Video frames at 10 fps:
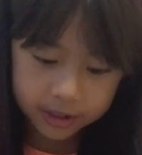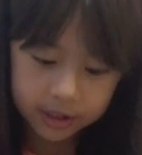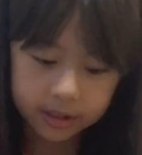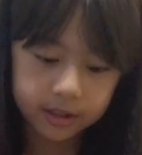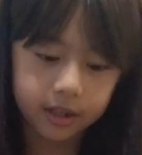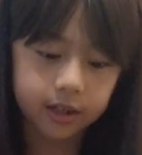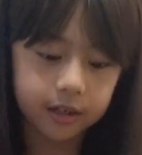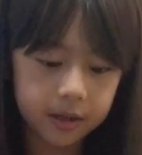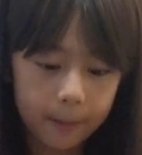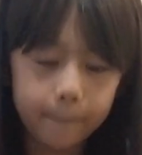in the
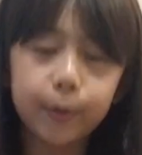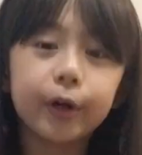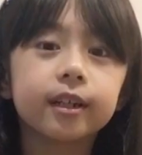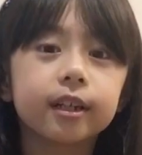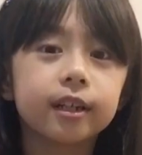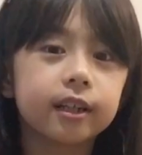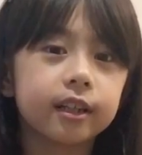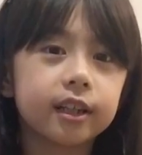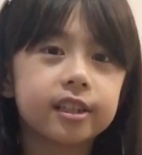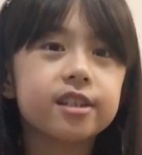book,
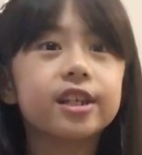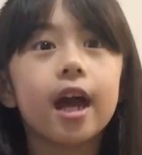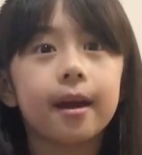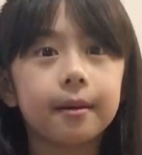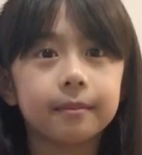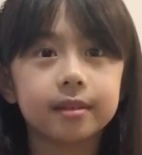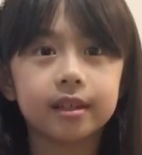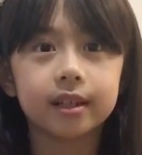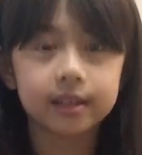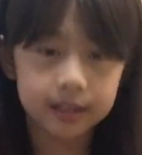it's the same
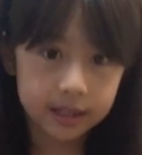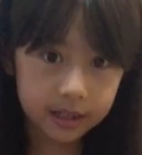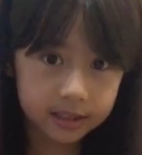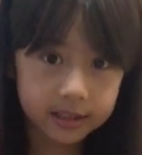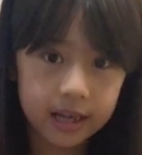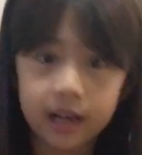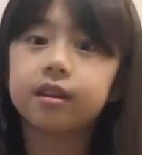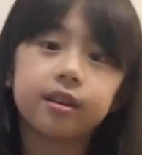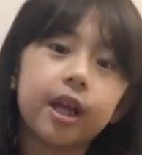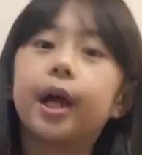exact
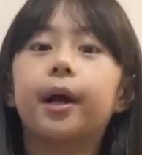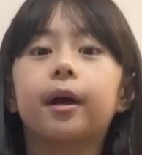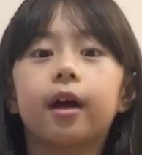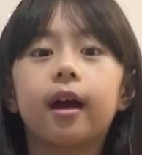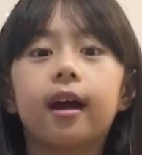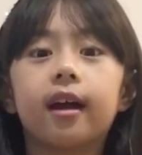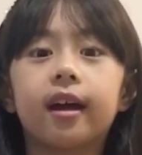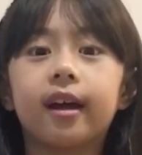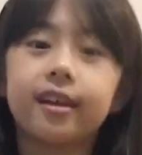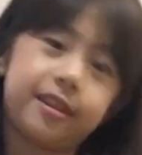thing
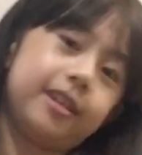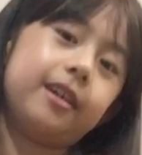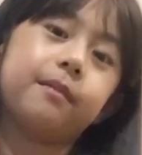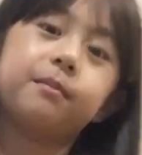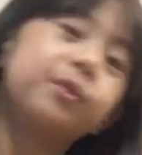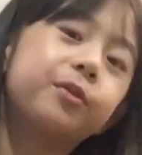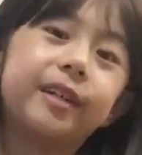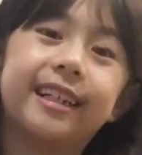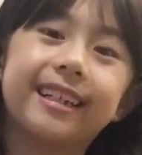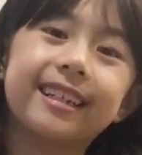in the movie.